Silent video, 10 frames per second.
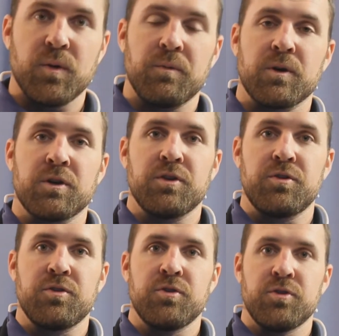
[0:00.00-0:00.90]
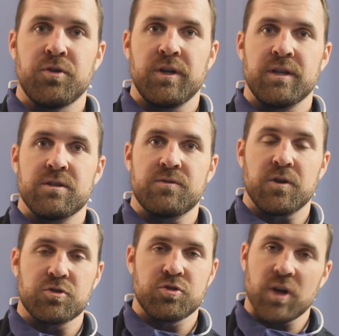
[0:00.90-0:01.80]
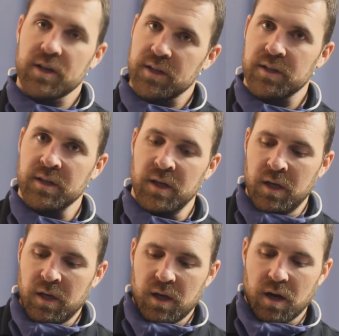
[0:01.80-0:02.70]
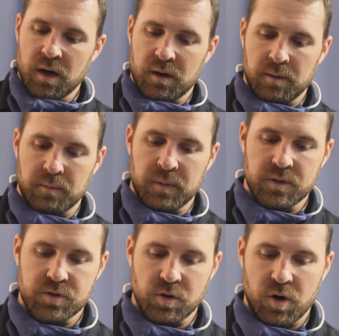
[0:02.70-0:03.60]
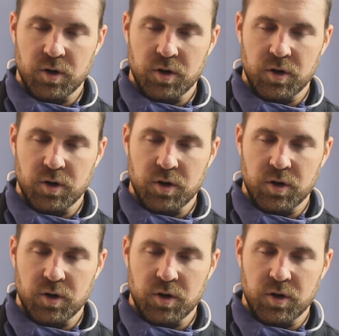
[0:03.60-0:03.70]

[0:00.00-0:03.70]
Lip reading: what we're going to do is functional dry needling. So our